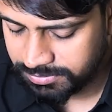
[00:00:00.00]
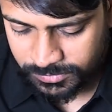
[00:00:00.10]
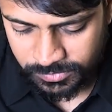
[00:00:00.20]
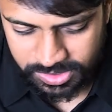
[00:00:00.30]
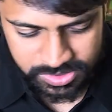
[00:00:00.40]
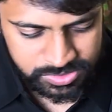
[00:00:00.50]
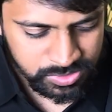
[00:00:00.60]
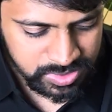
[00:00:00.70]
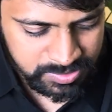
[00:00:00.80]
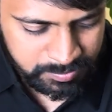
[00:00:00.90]
There is
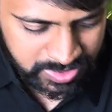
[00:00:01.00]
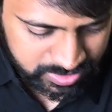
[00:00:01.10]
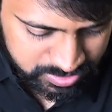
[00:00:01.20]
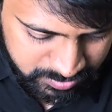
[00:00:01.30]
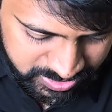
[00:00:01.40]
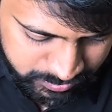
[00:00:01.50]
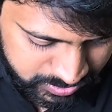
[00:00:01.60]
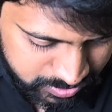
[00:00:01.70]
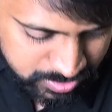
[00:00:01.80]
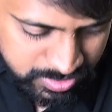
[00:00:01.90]
no clip magnet, by the way.